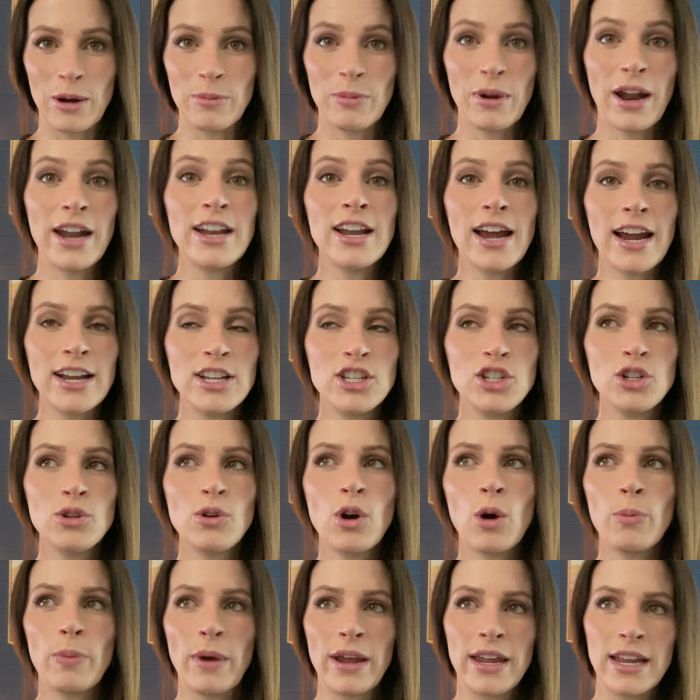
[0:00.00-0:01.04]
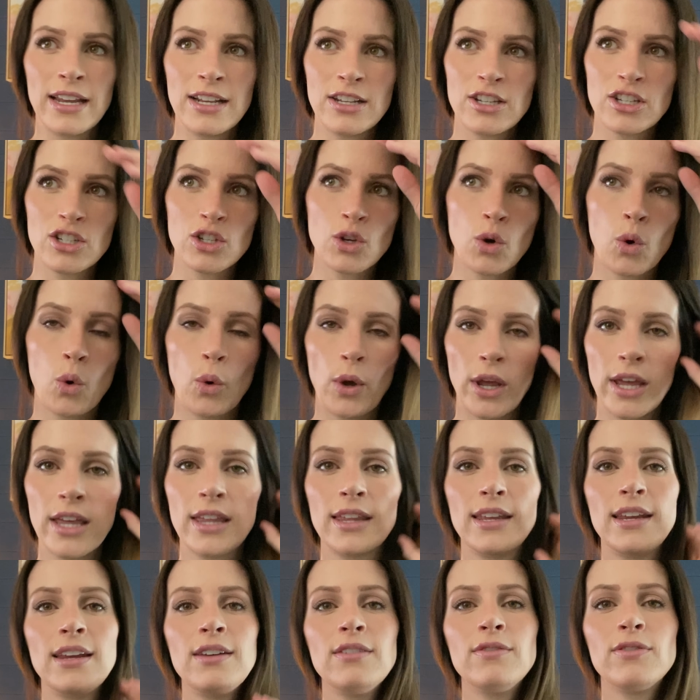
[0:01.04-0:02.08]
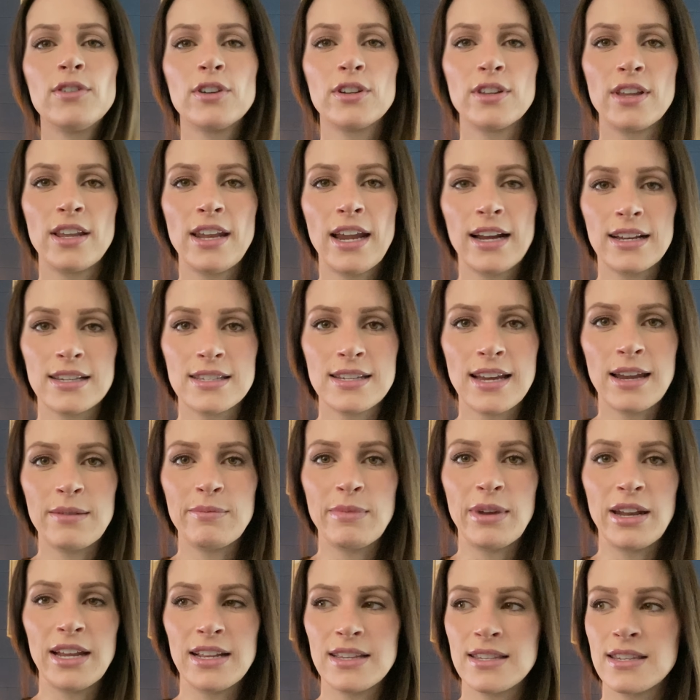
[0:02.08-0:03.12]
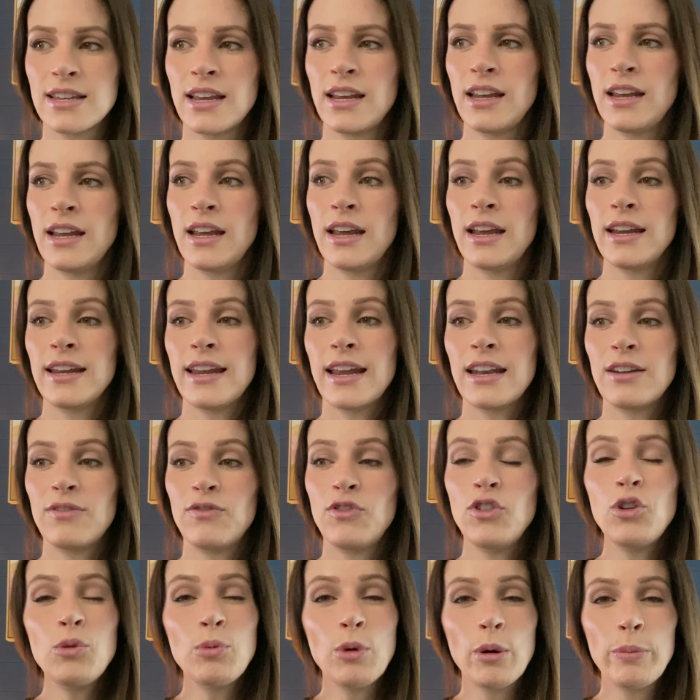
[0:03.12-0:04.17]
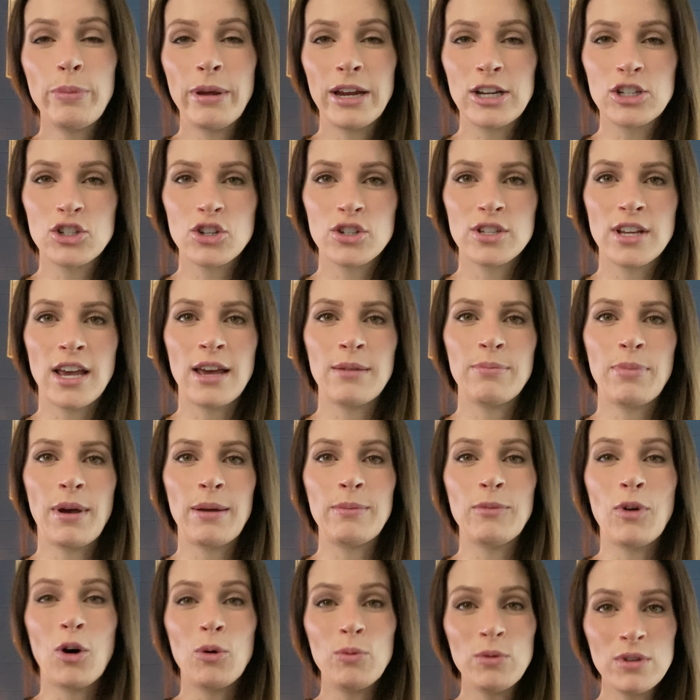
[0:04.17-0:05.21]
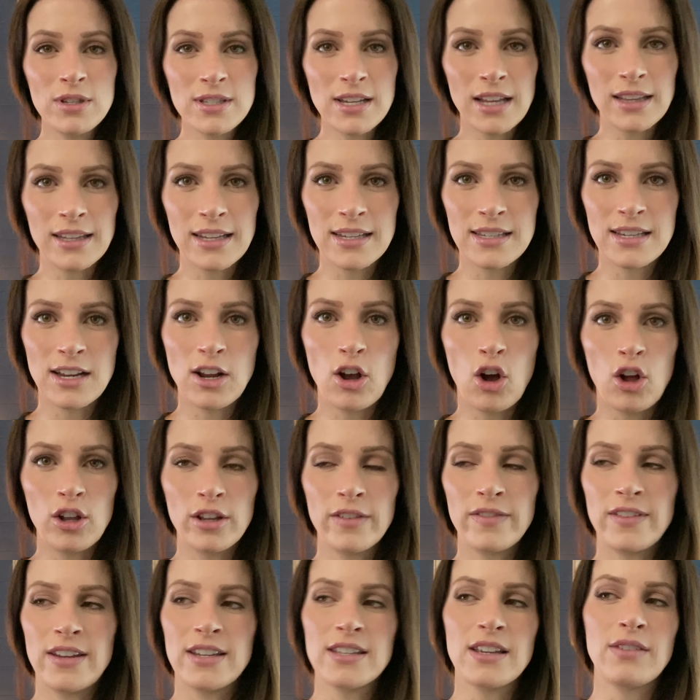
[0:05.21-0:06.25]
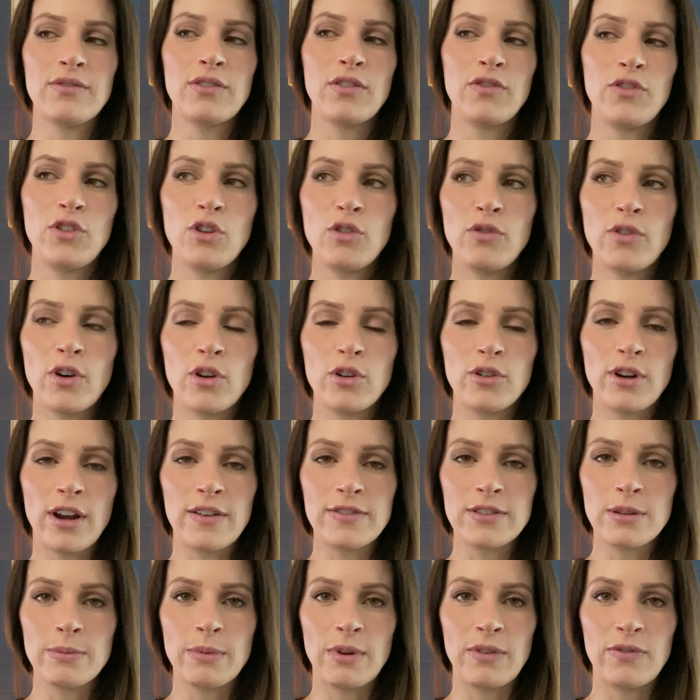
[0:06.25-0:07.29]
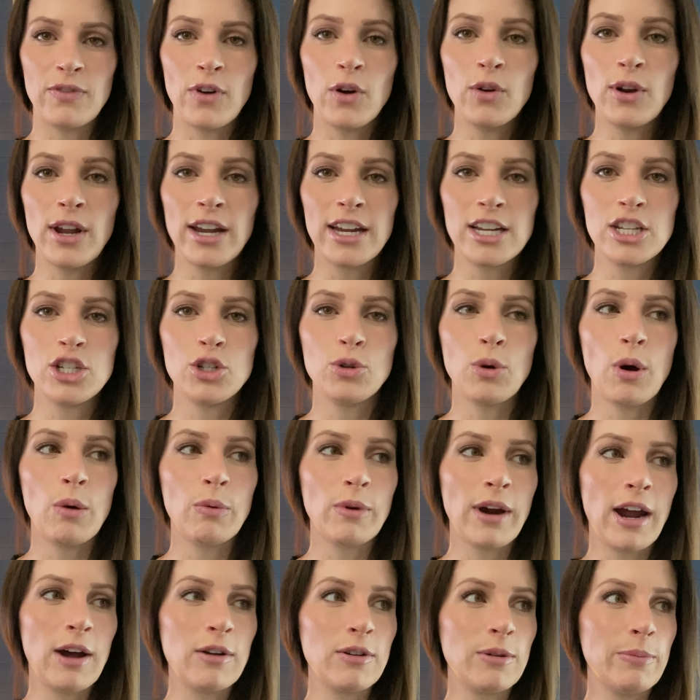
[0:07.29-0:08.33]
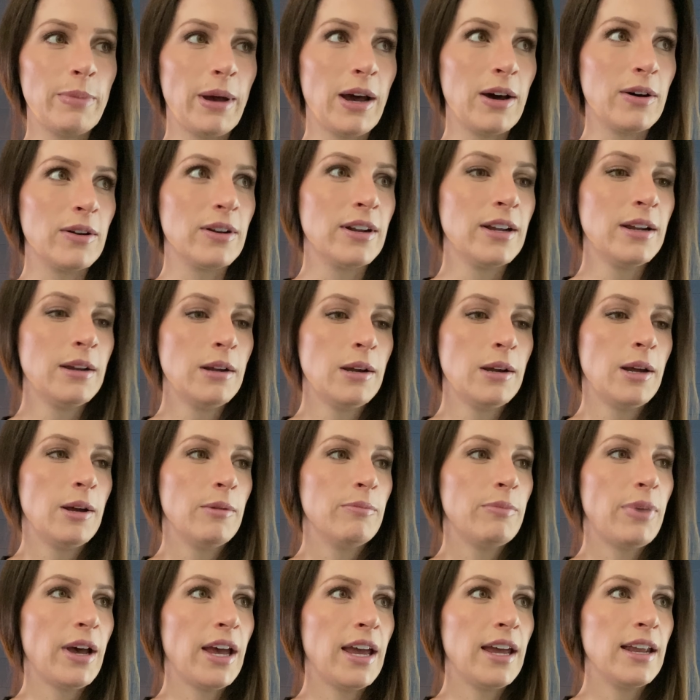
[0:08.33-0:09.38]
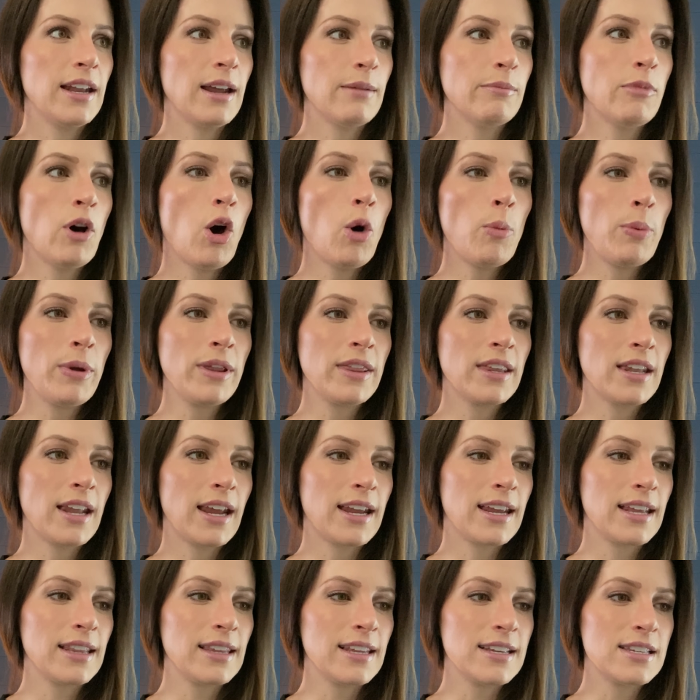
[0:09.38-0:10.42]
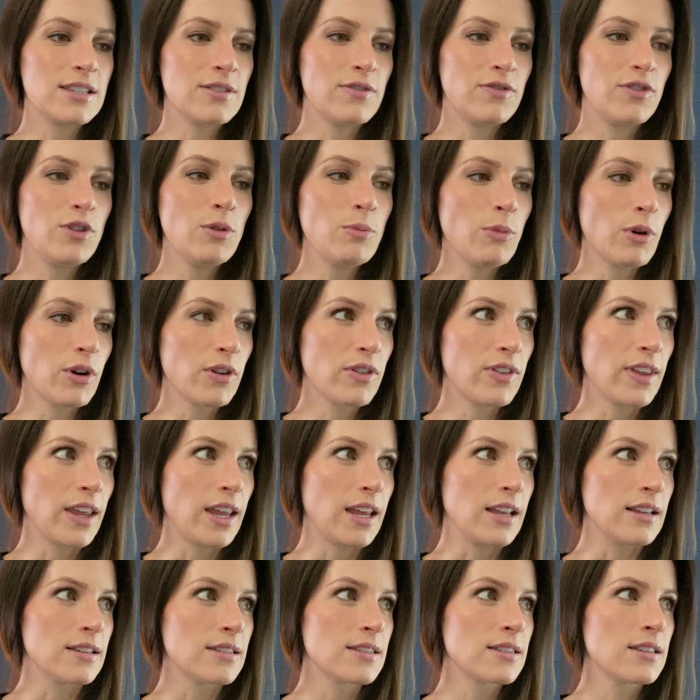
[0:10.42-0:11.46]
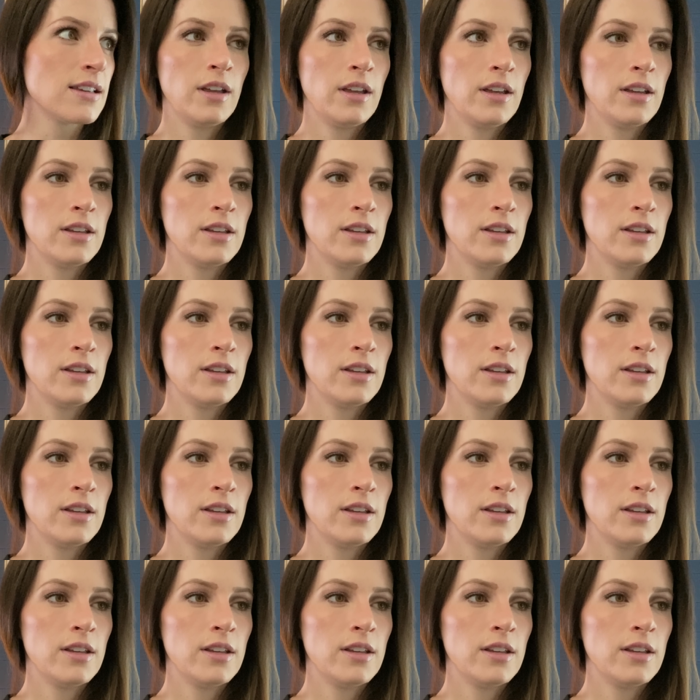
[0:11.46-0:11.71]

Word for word: But I do hope I can just quickly, for the next 10 minutes, get a few more pictures up. I'm almost done listing all of these. I have a few photographs on my phone I can do while we're out and about, but I'm hoping that I can list a few more things.